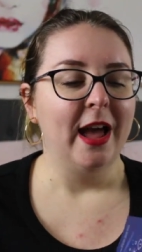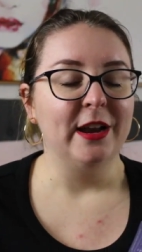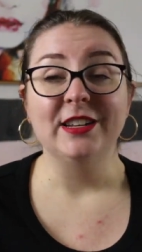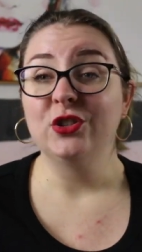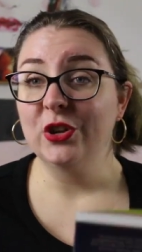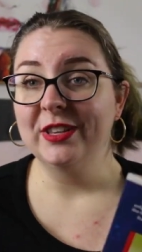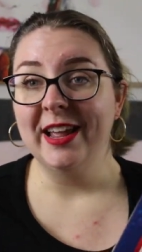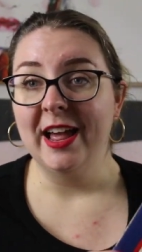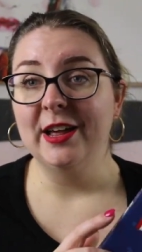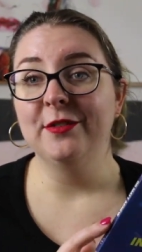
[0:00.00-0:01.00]
And I certainly
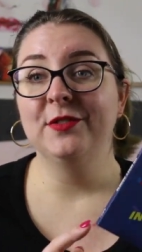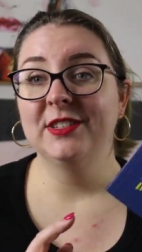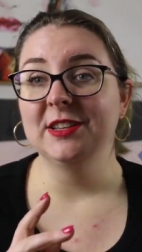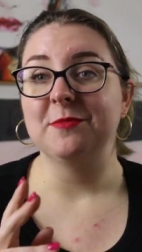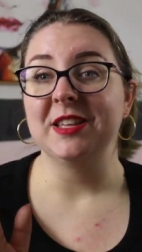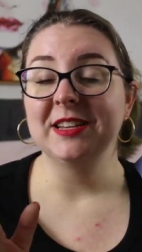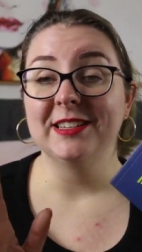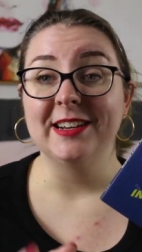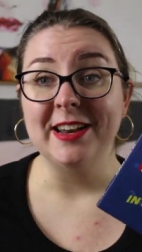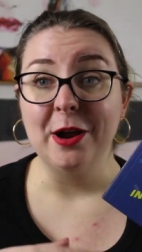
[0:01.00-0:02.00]
have some things
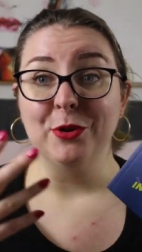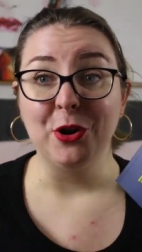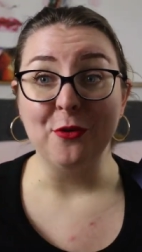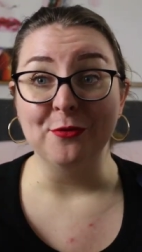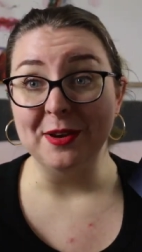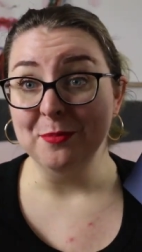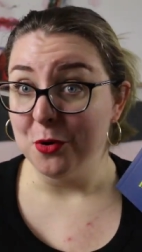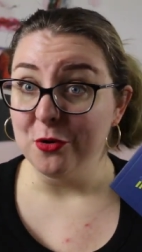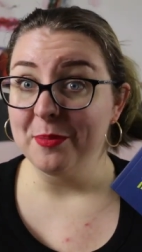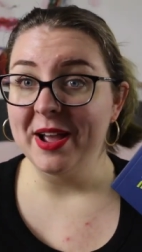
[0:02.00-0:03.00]
that I now want to go and read
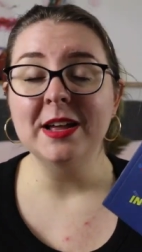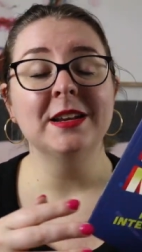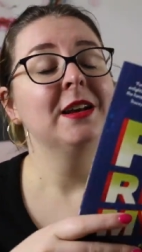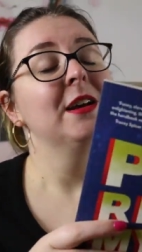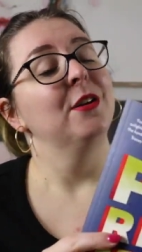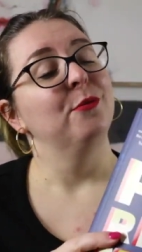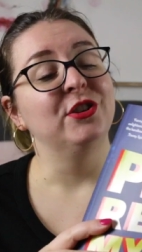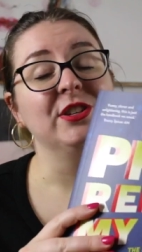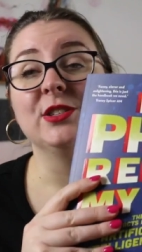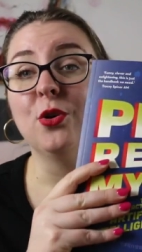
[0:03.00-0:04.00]
more about,
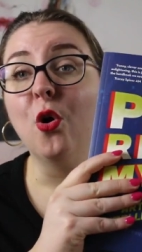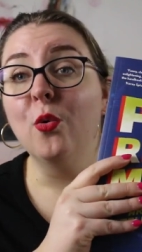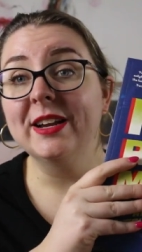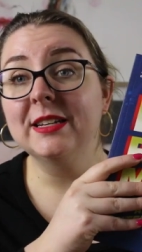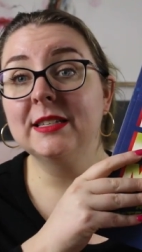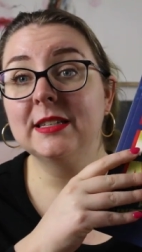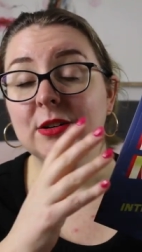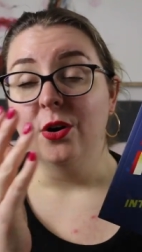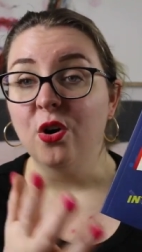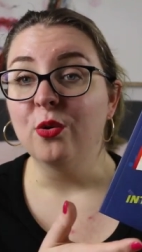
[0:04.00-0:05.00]
which is always,
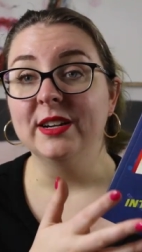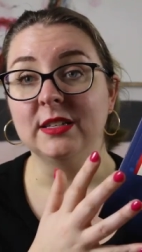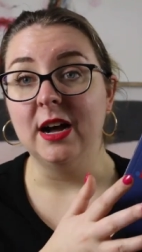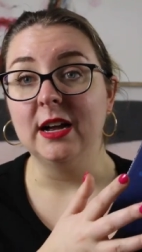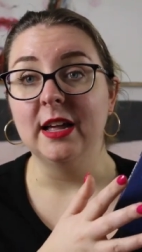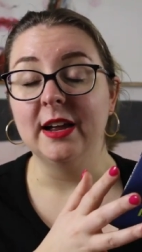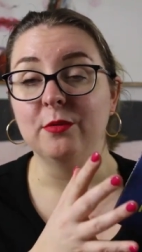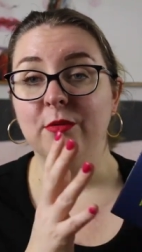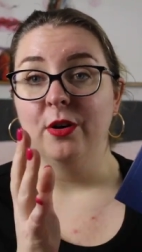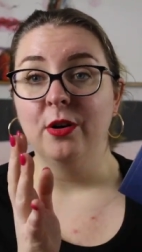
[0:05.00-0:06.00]
always a highlight
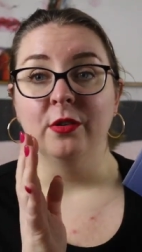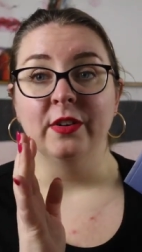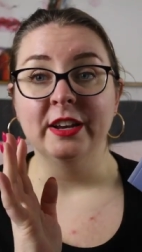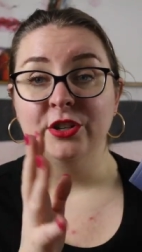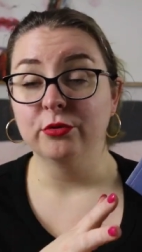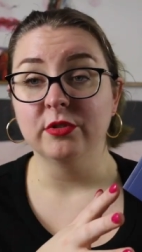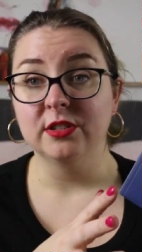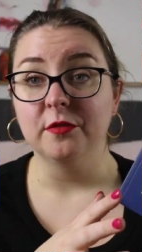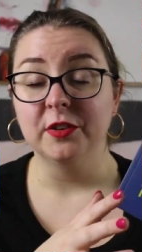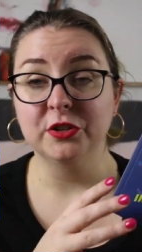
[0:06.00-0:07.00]
of a
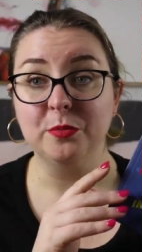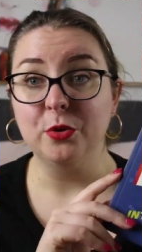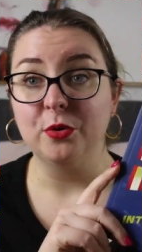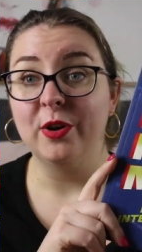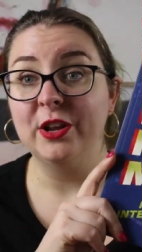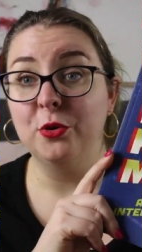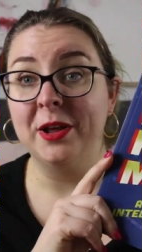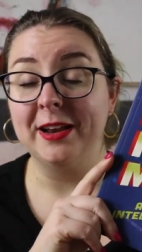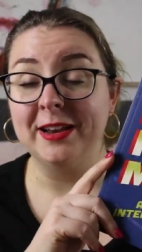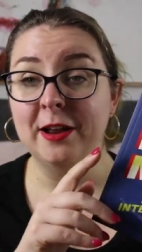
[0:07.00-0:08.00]
children's nonfiction book where you
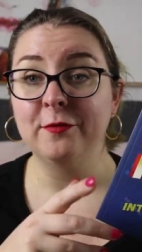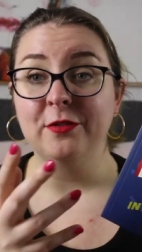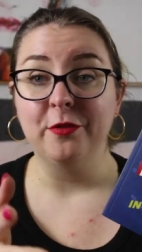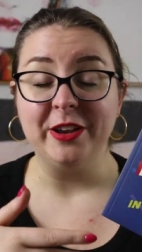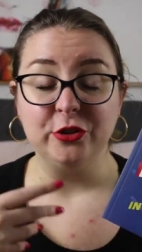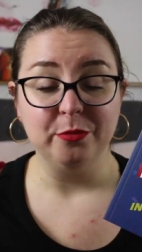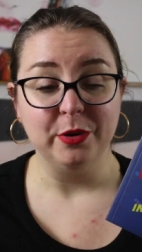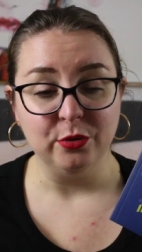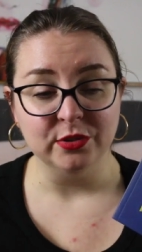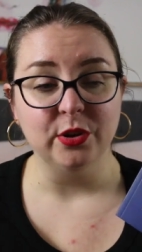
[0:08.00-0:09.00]
get enough information
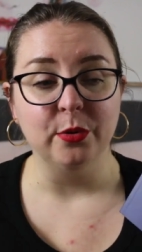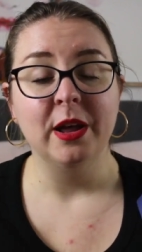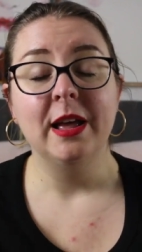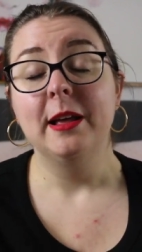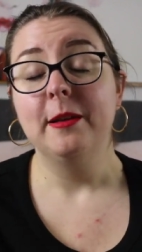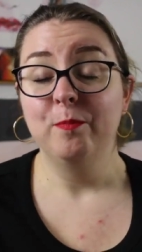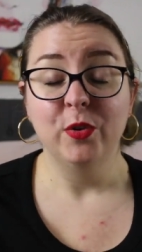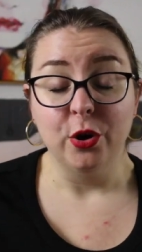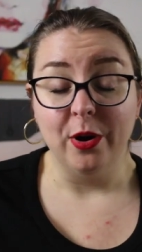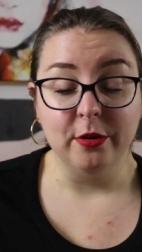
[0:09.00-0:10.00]
but also
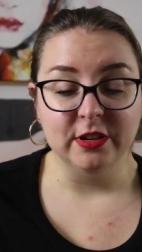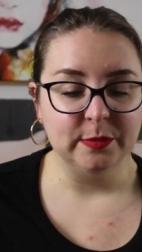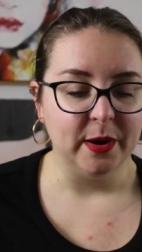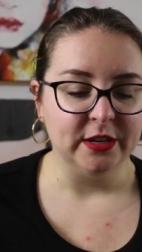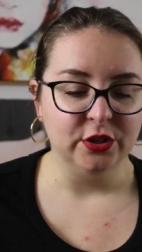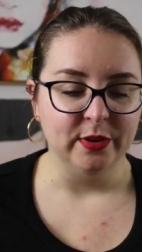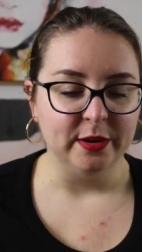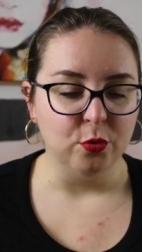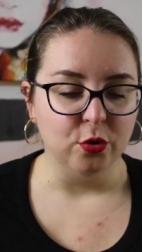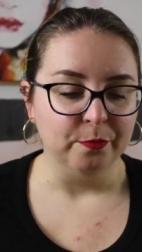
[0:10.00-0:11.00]
you know are inspired to
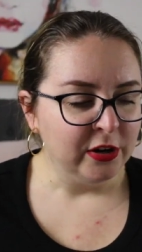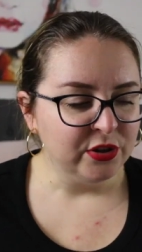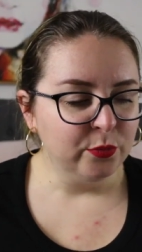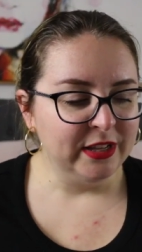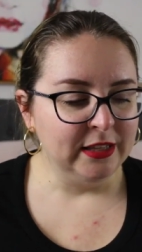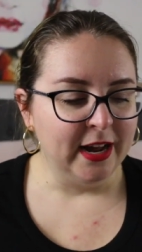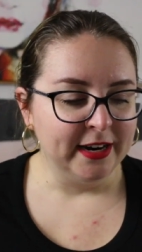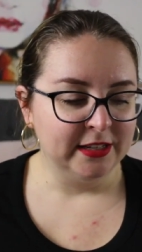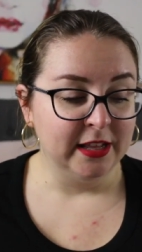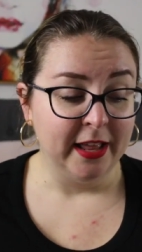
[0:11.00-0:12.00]
read more. I also really
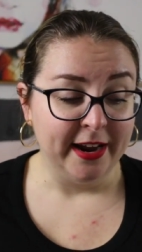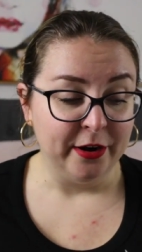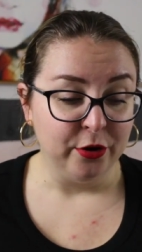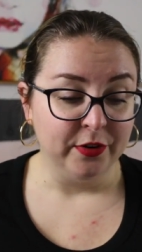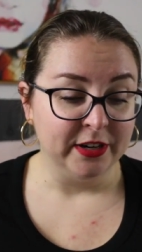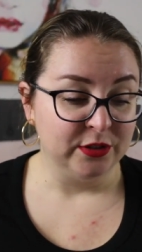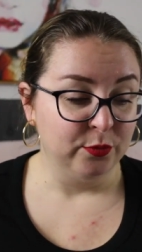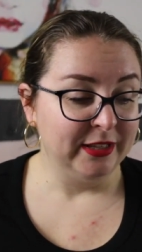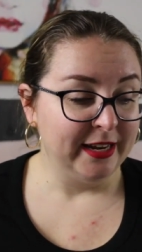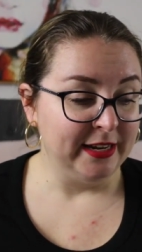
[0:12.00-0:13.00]
liked the layout of it. It's
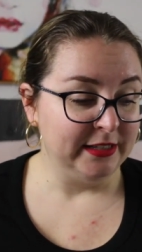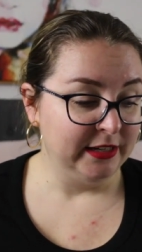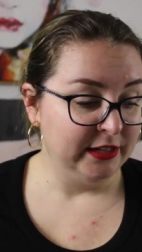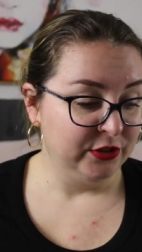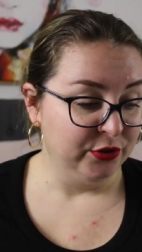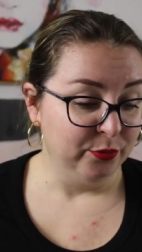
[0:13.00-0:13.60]
really easy to